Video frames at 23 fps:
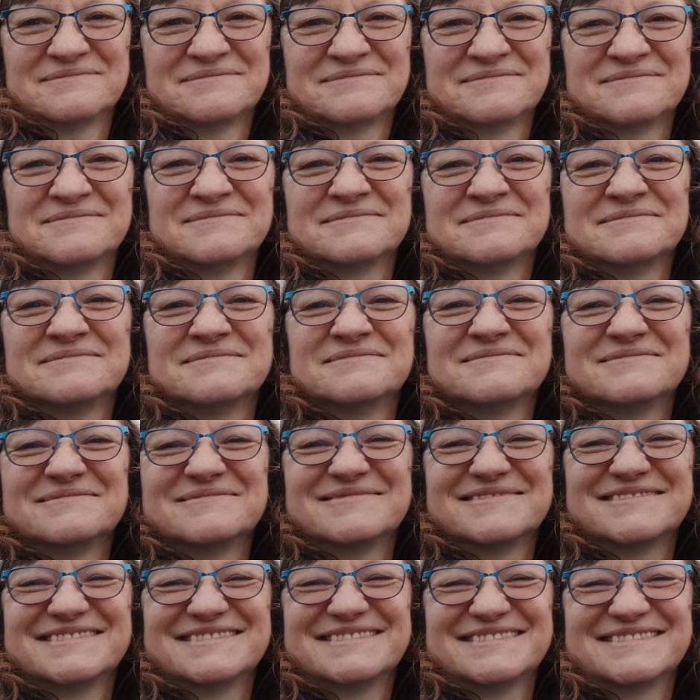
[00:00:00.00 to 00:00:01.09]

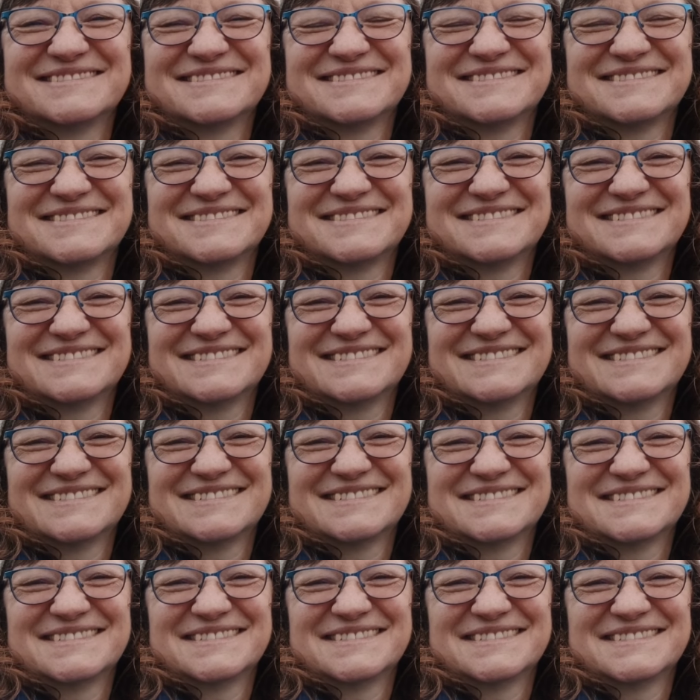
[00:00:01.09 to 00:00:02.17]

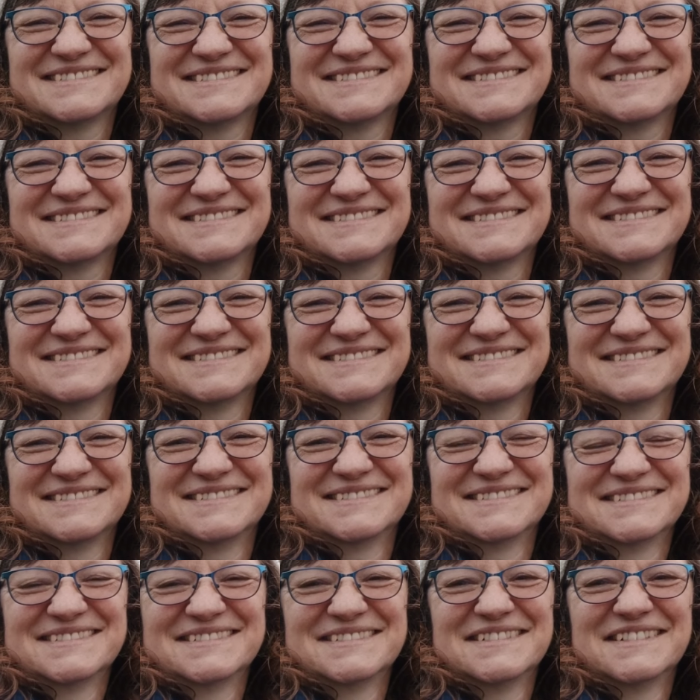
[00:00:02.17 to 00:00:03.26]

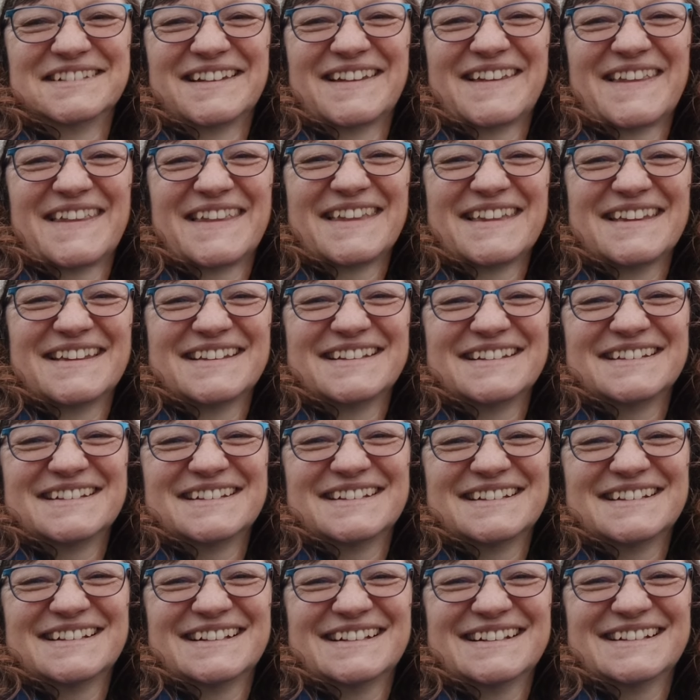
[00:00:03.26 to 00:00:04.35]

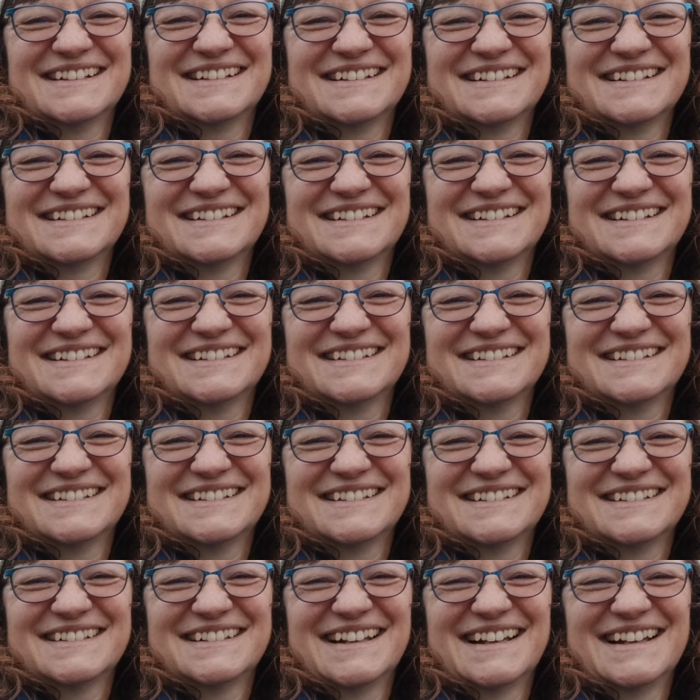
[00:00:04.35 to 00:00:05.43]

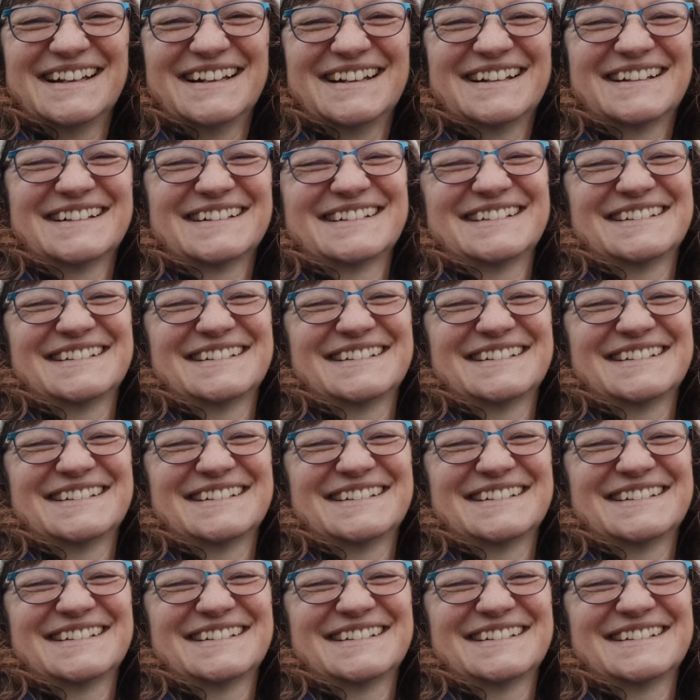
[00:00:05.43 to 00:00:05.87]
(not speaking)